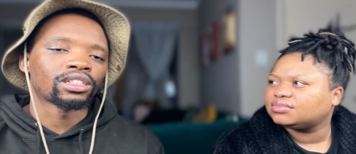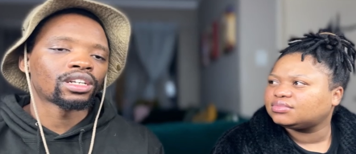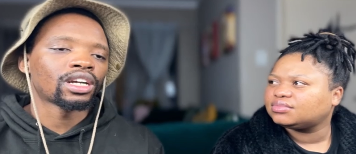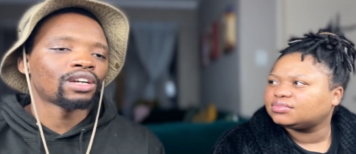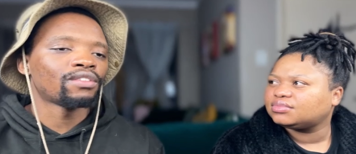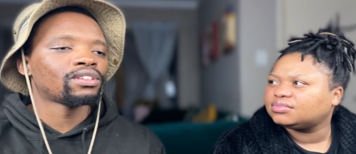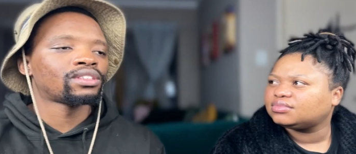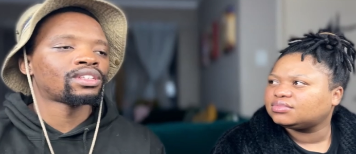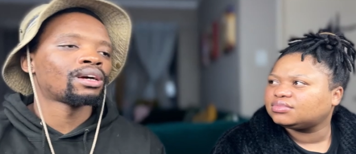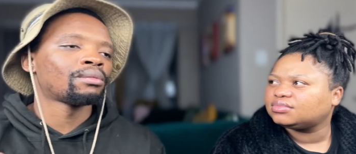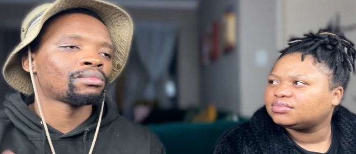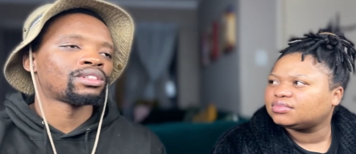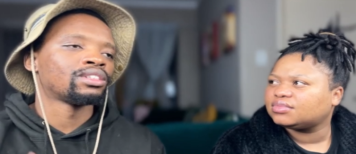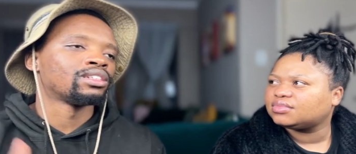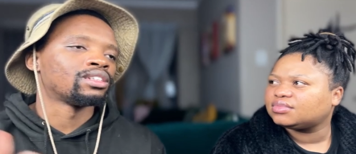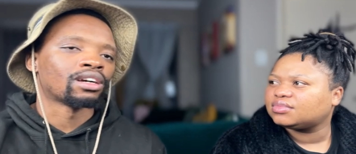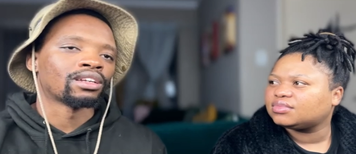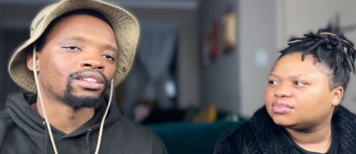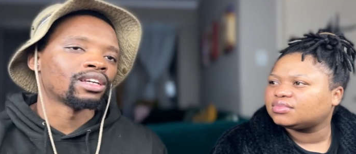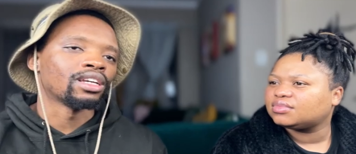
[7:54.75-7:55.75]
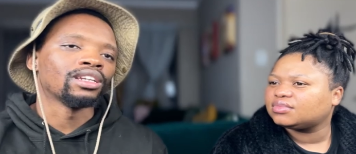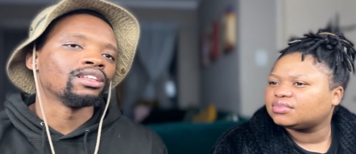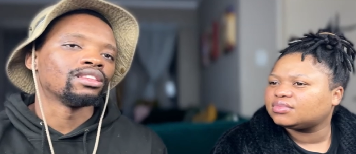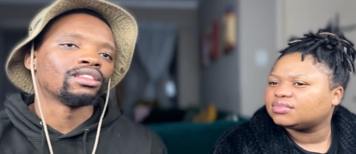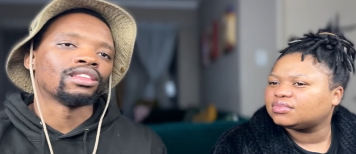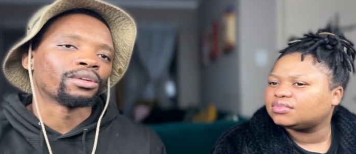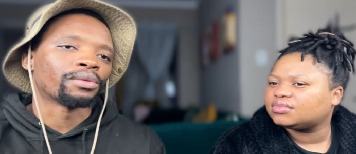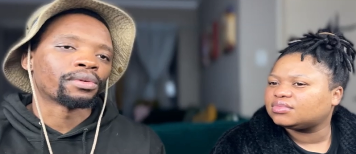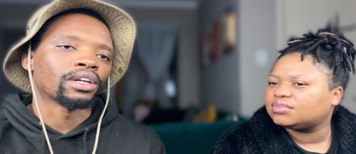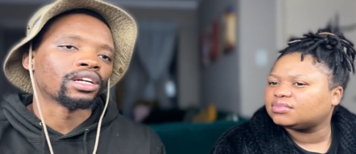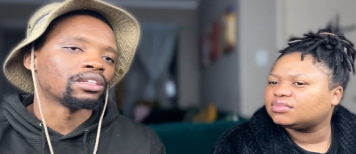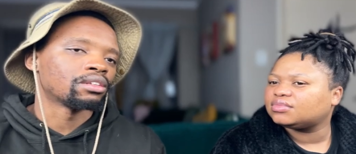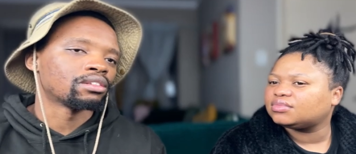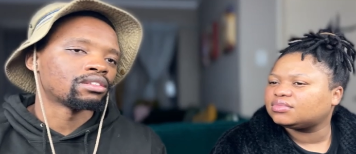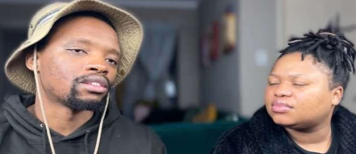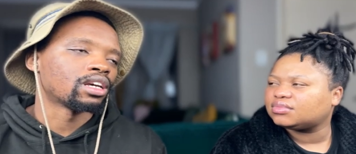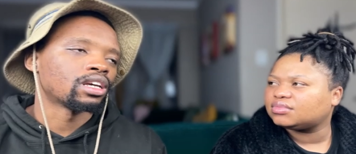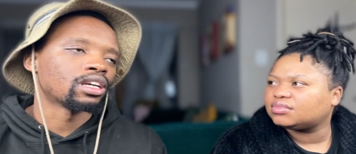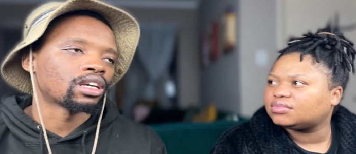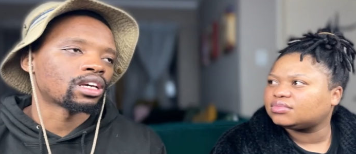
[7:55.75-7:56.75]
Speaker 1: every time she does anything related mm.
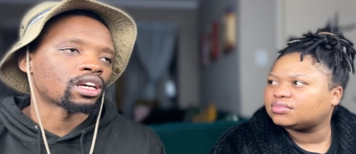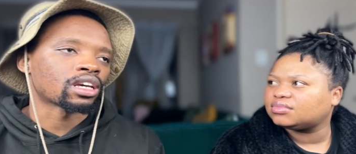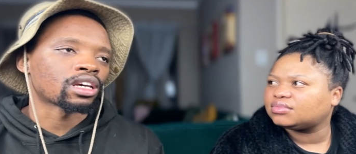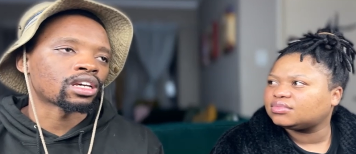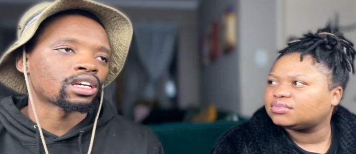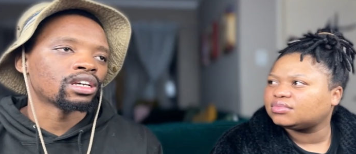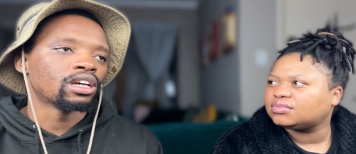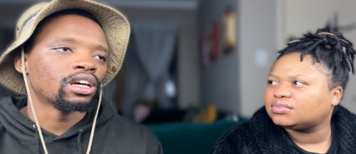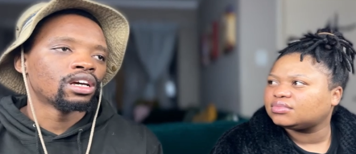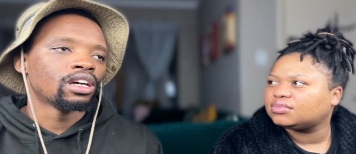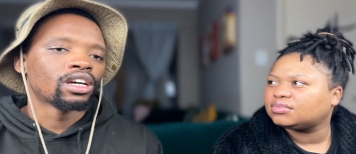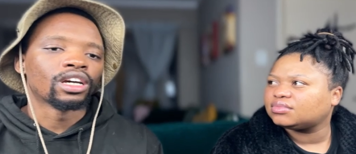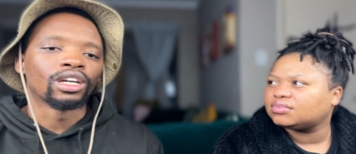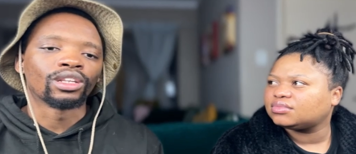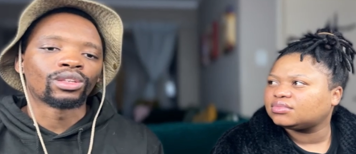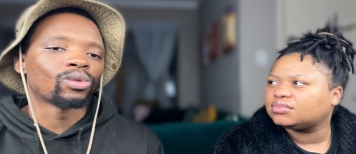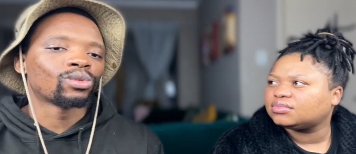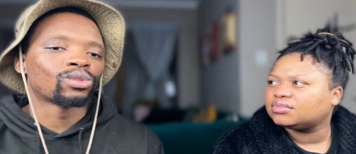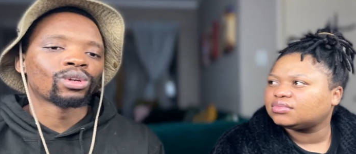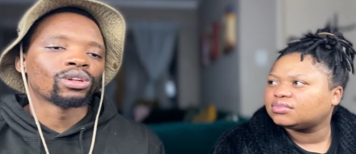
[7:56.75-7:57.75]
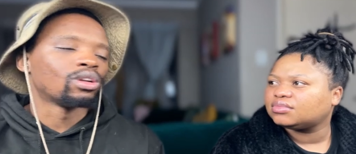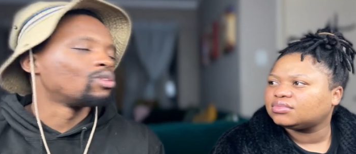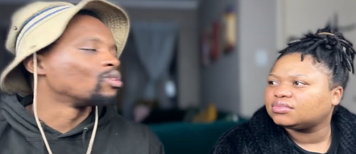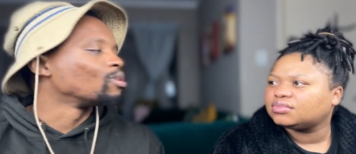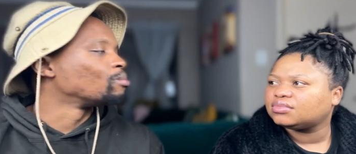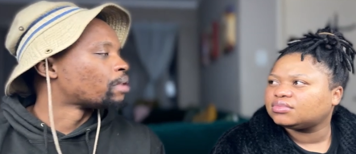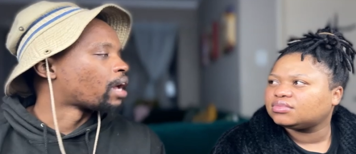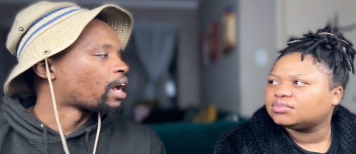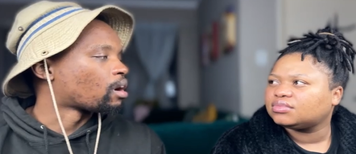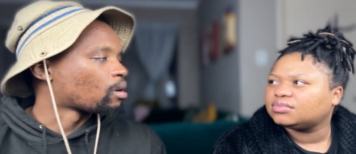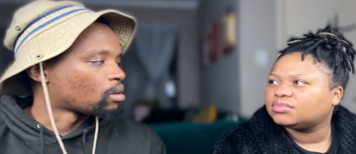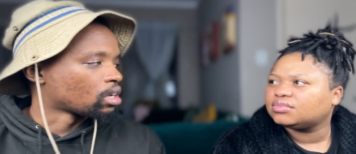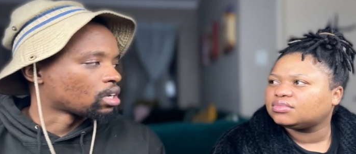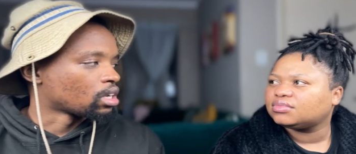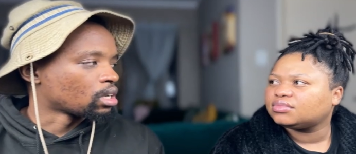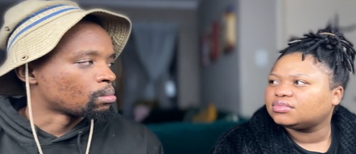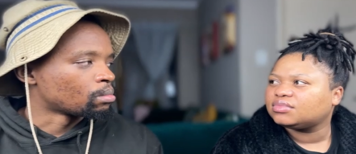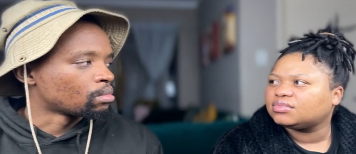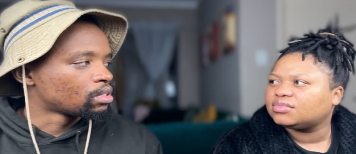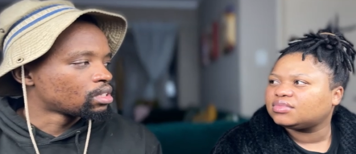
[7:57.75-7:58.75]
to AKA, it's always gonna look bad on
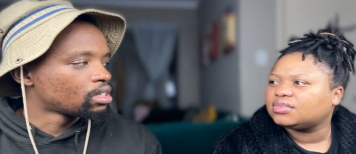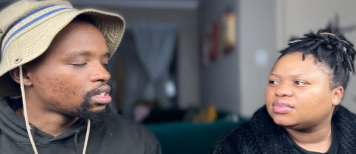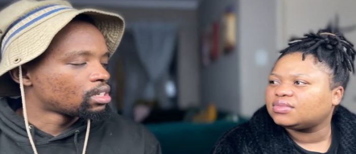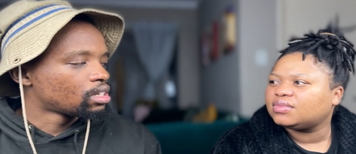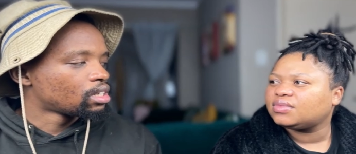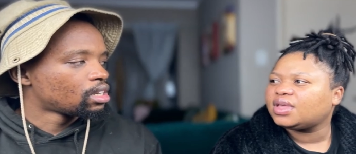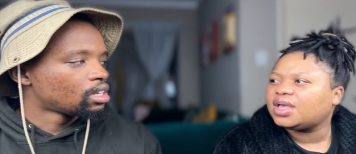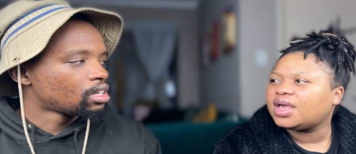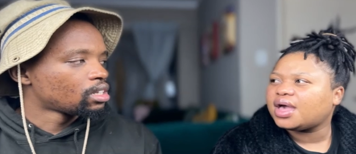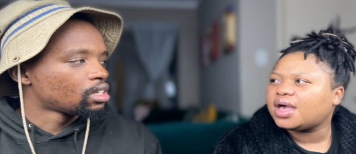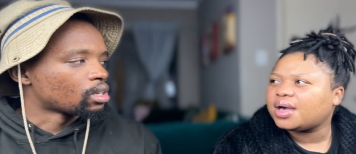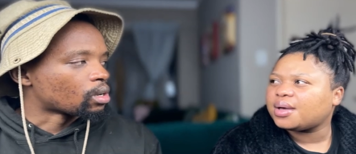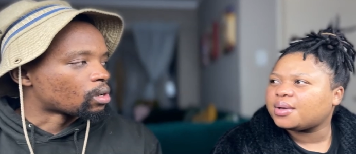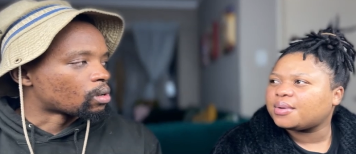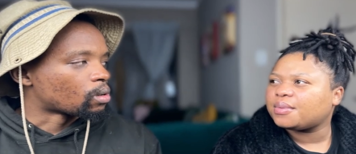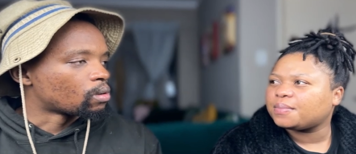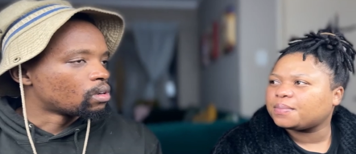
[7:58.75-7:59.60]
him. Yeah.